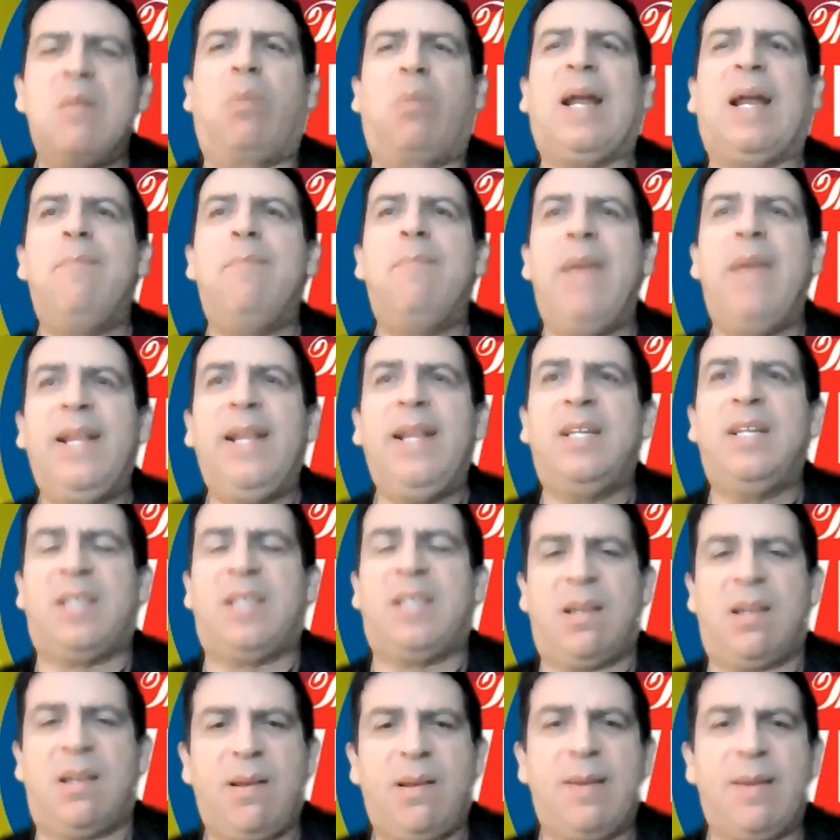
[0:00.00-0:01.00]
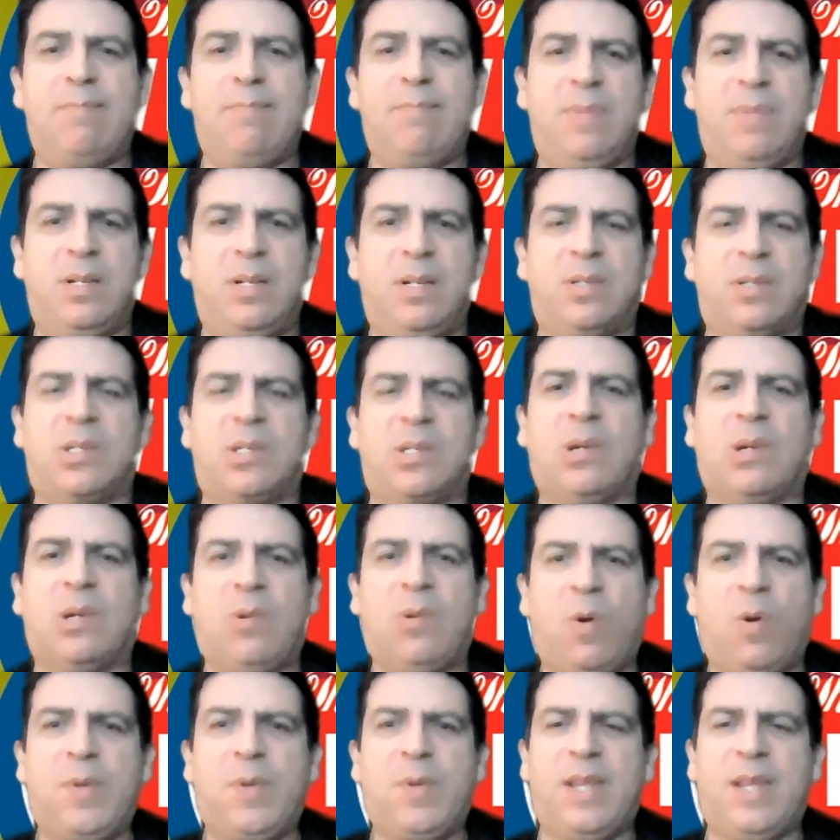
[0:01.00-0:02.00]
but I made the time to
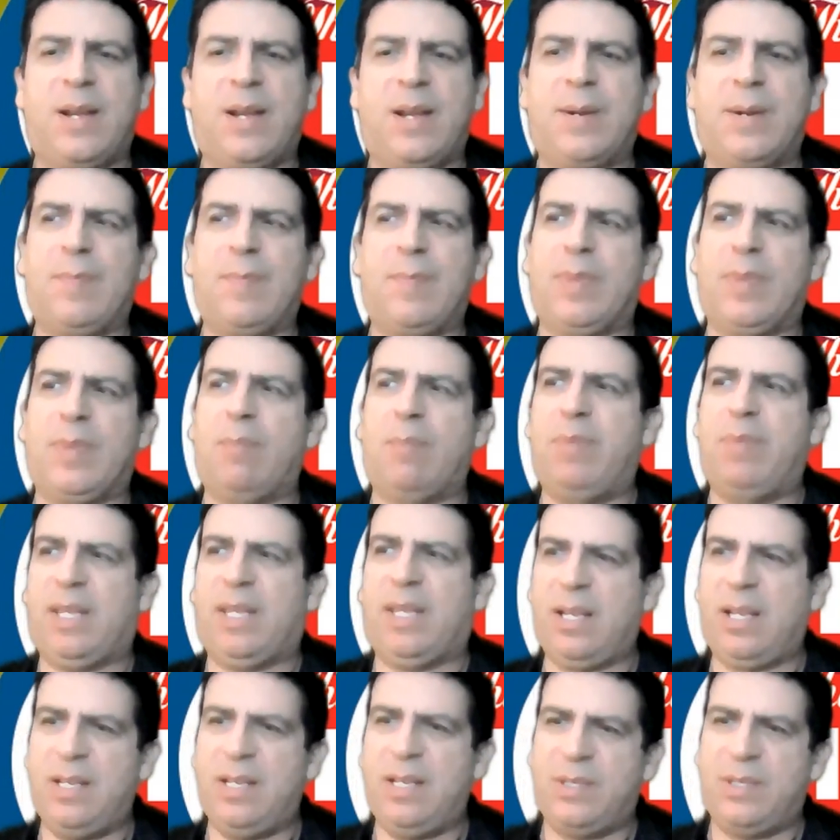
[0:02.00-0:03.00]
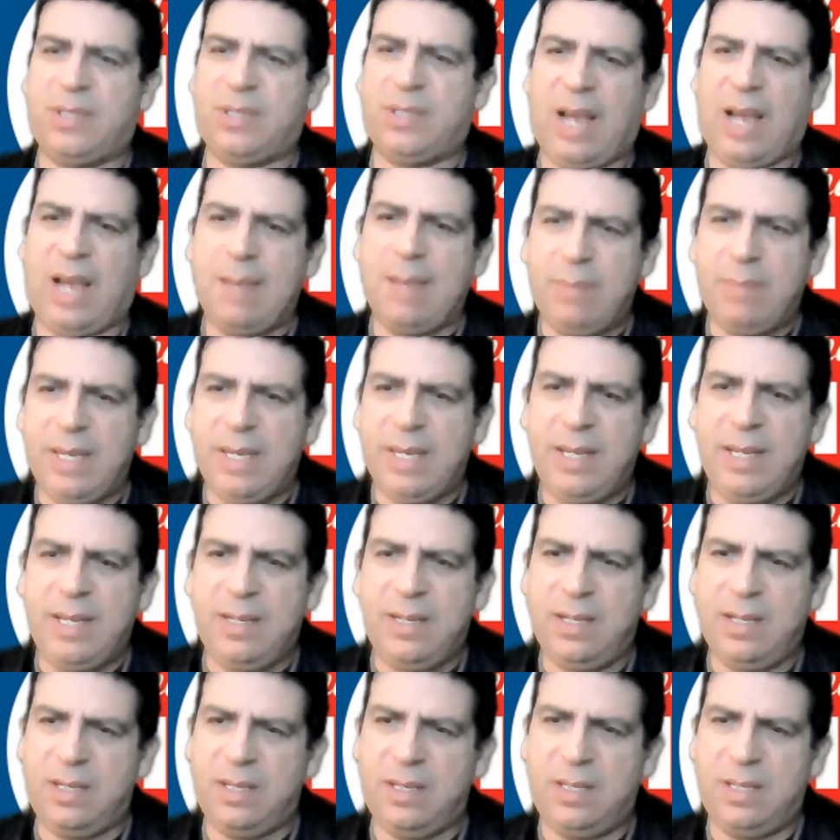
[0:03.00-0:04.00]
go over there because I
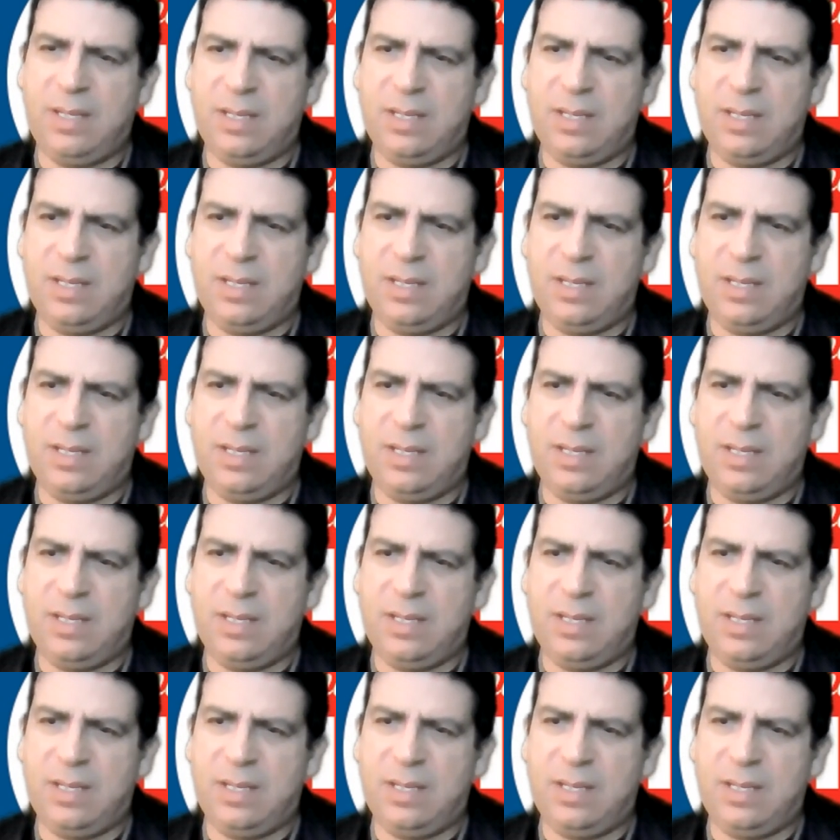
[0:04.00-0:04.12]
mean